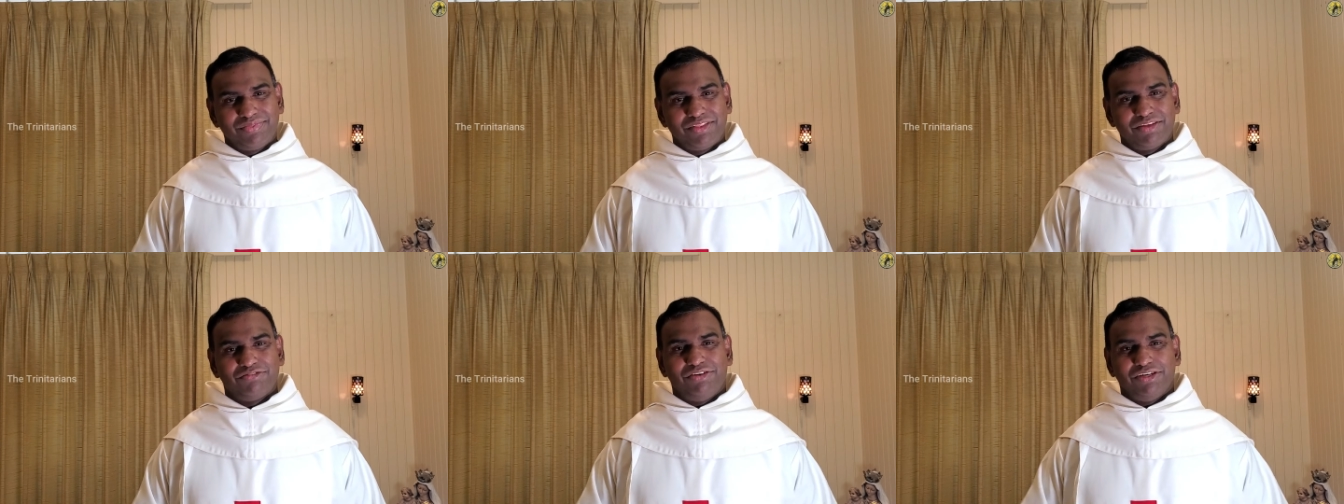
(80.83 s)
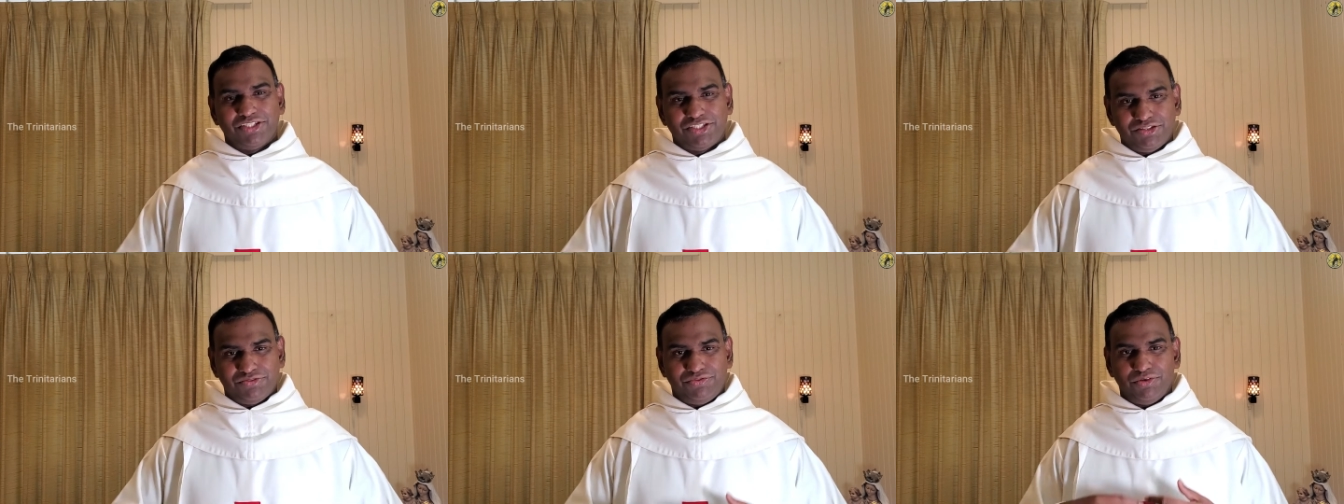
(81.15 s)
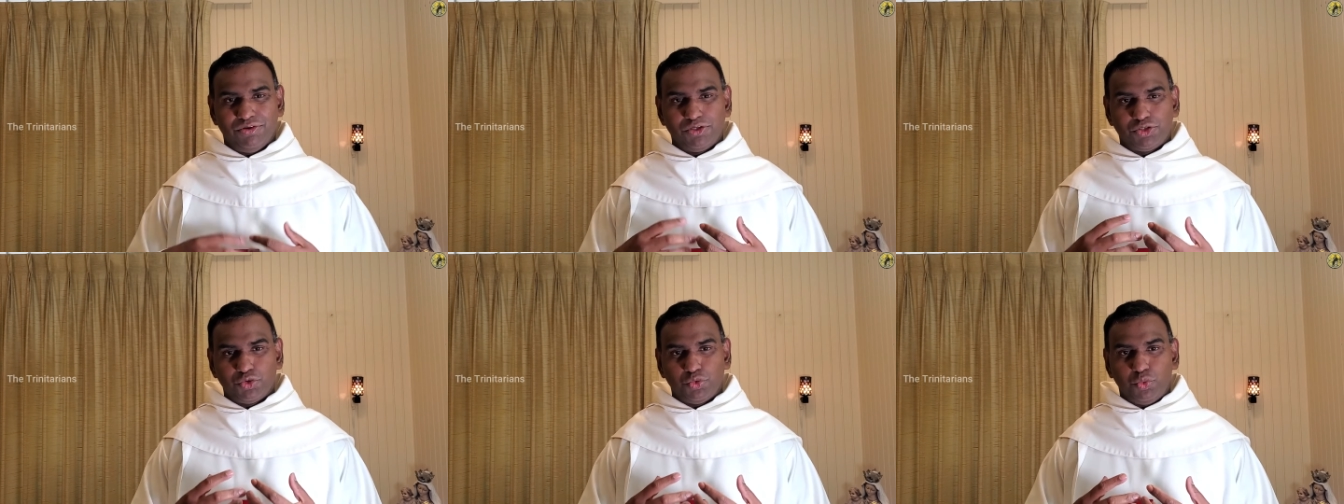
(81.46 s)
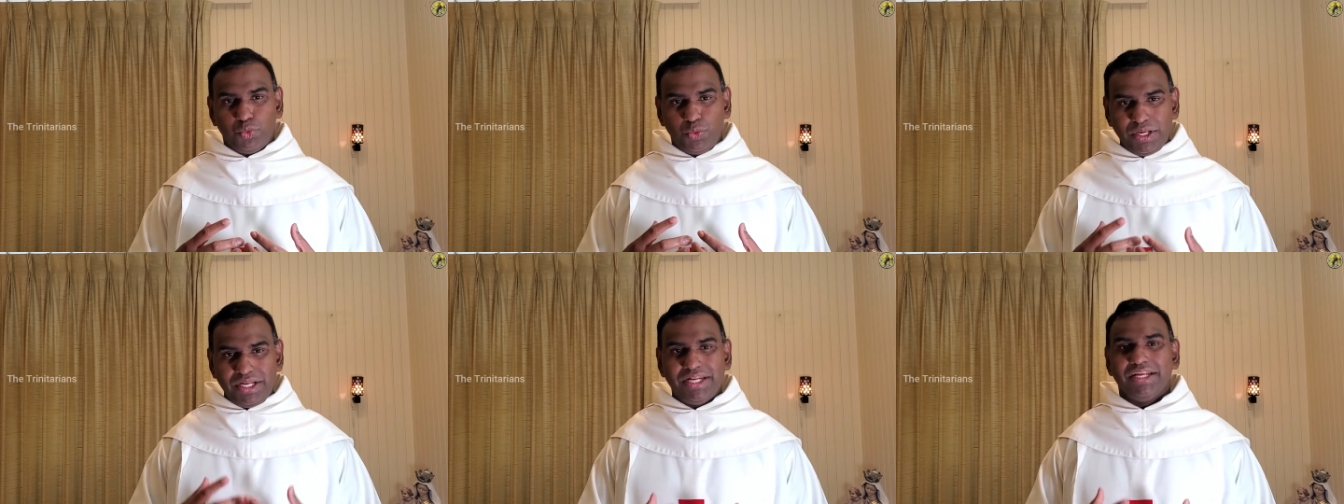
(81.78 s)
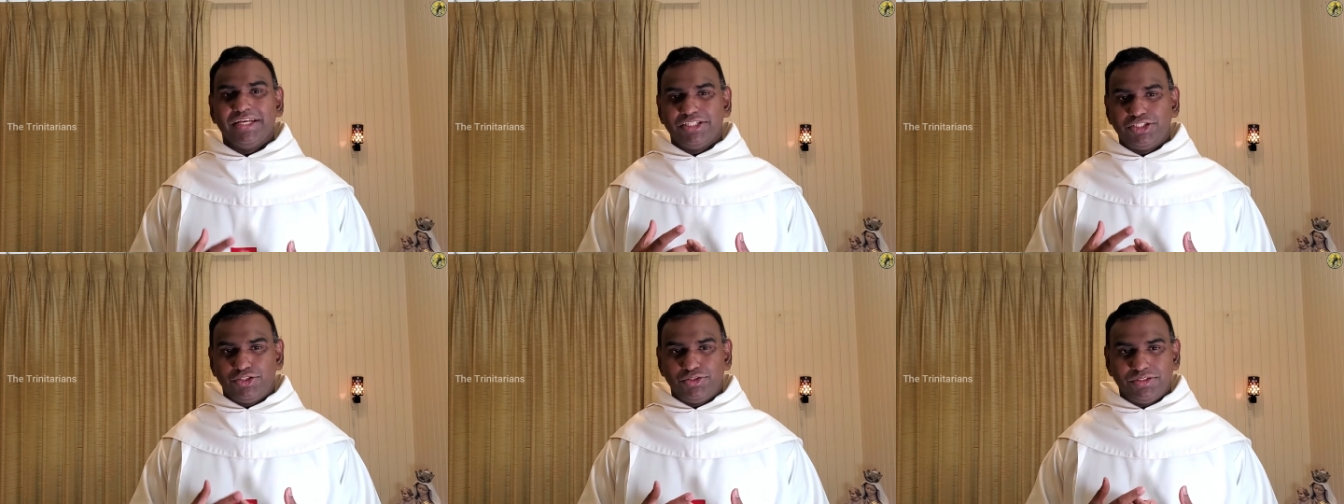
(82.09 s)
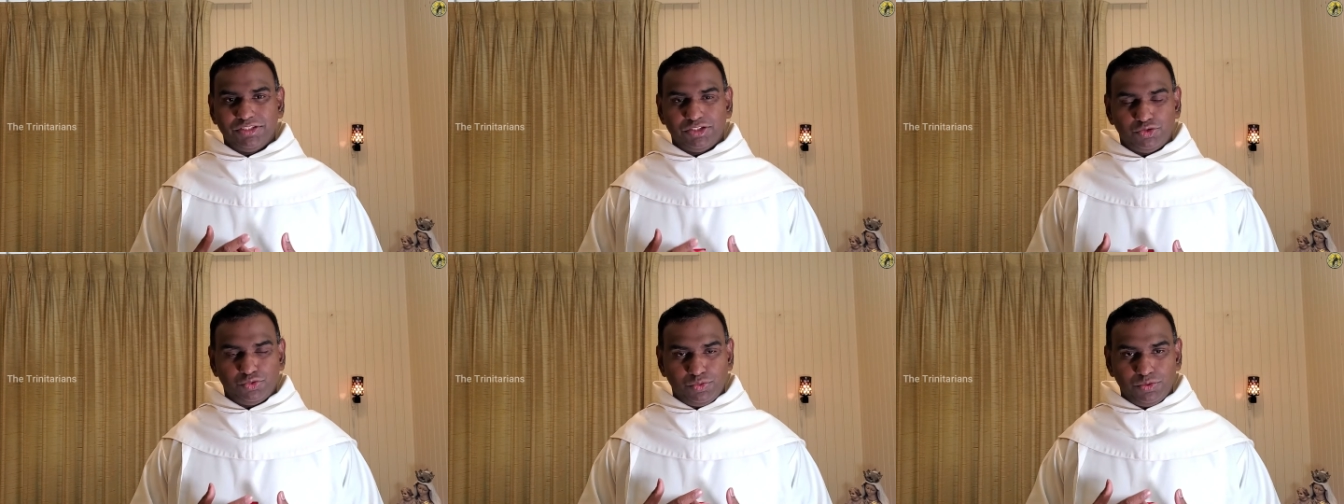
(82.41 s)
First of all, to witness to
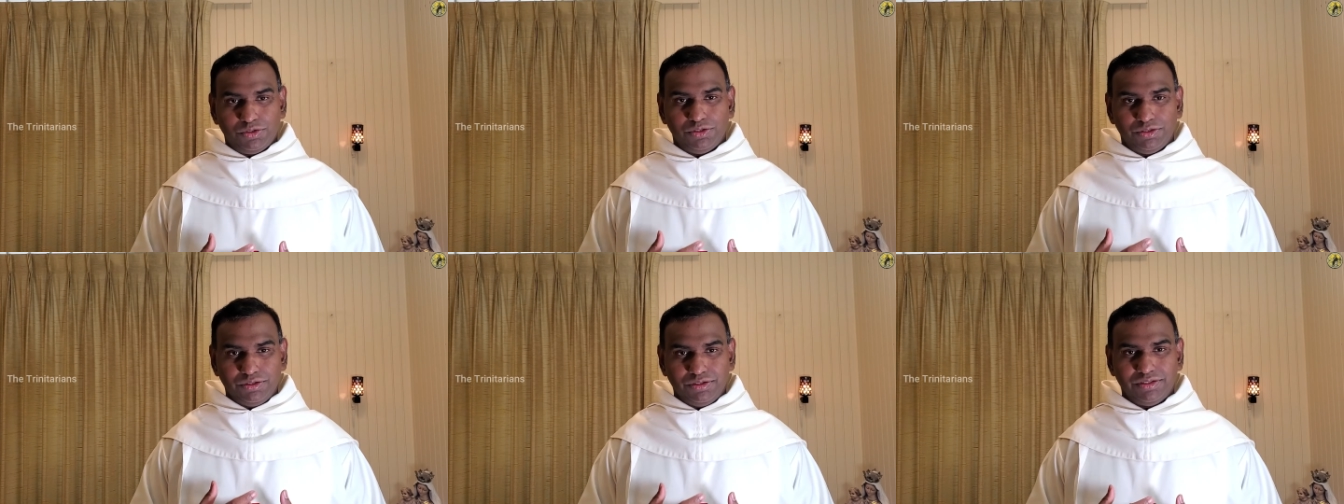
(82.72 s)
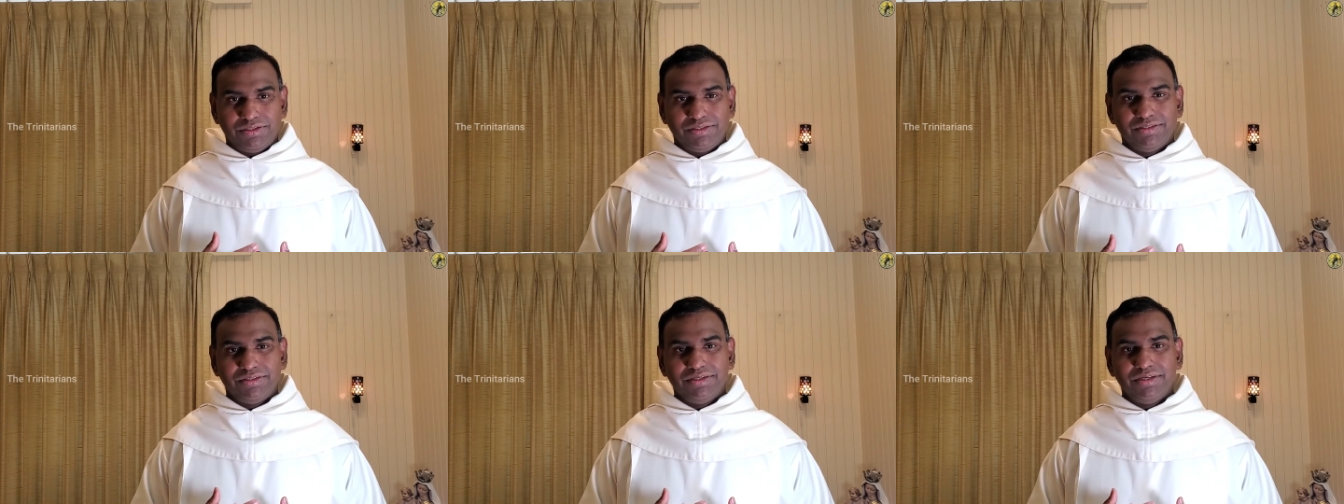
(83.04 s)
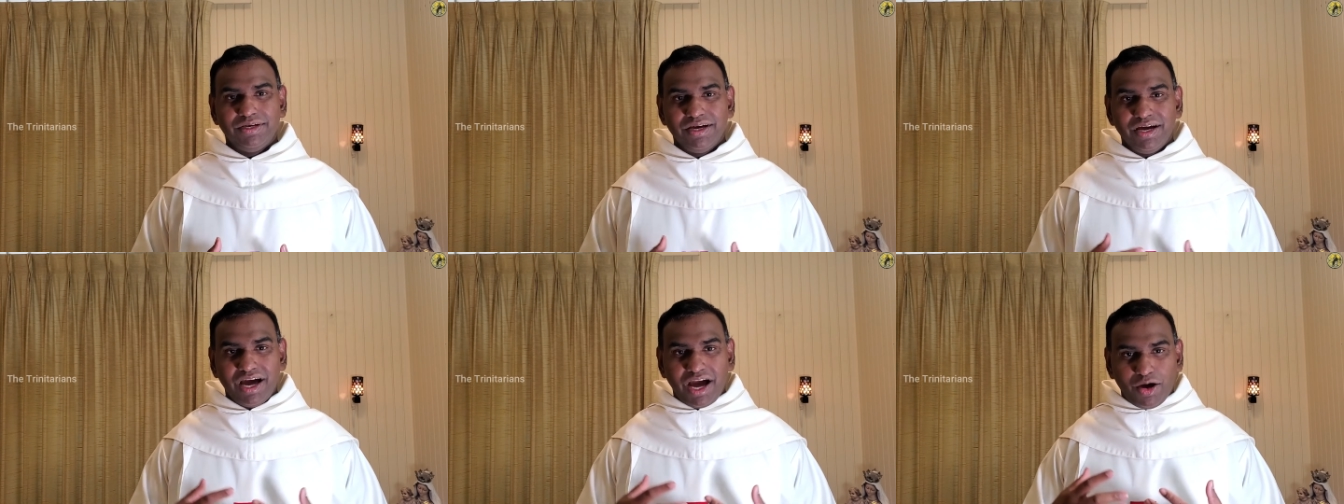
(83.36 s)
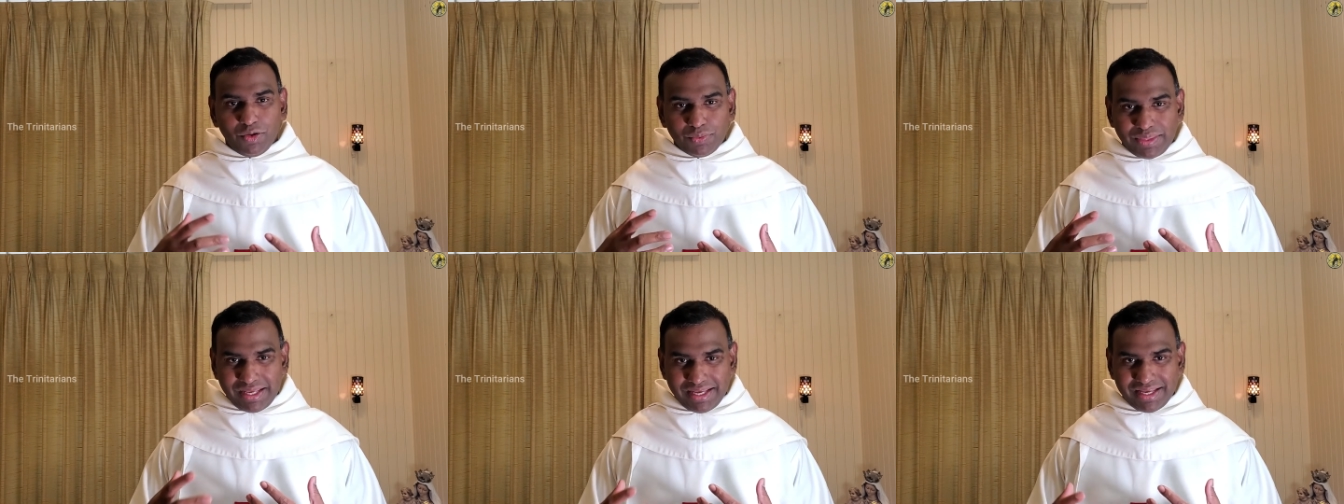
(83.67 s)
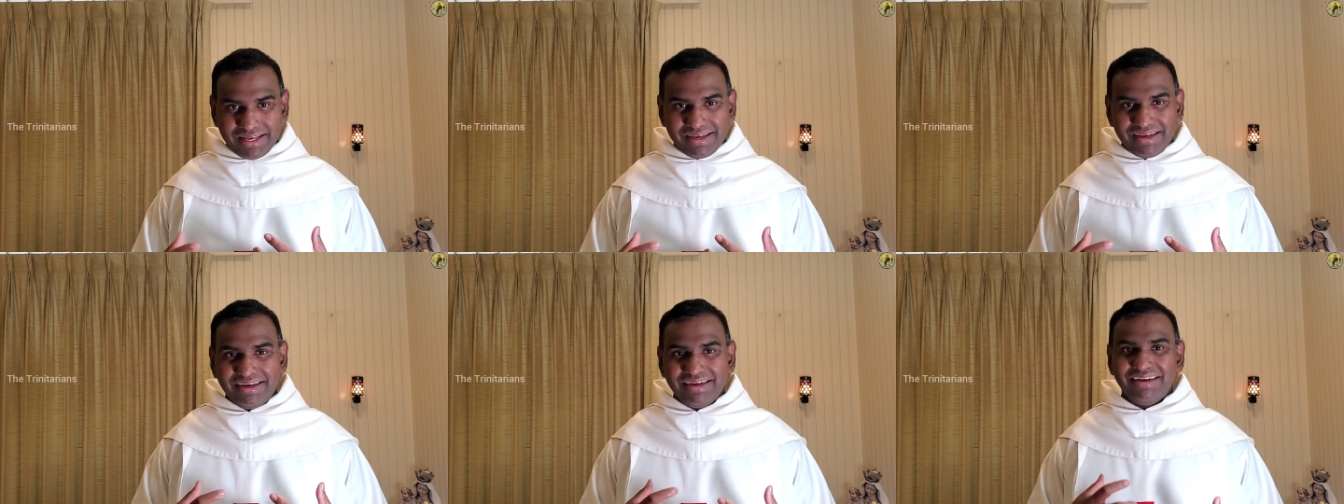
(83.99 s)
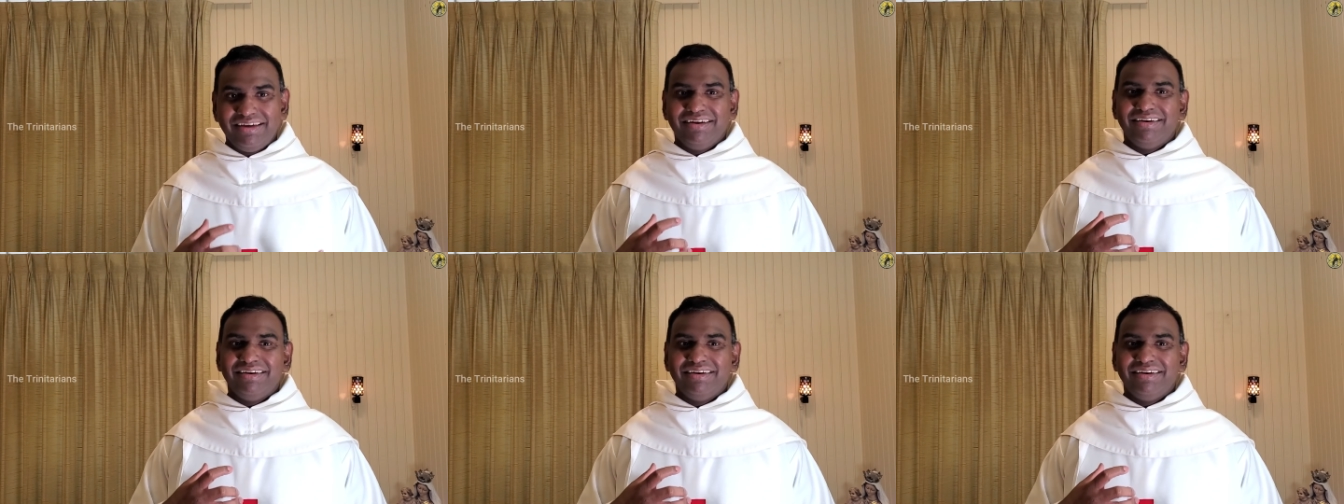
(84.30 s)
this world how they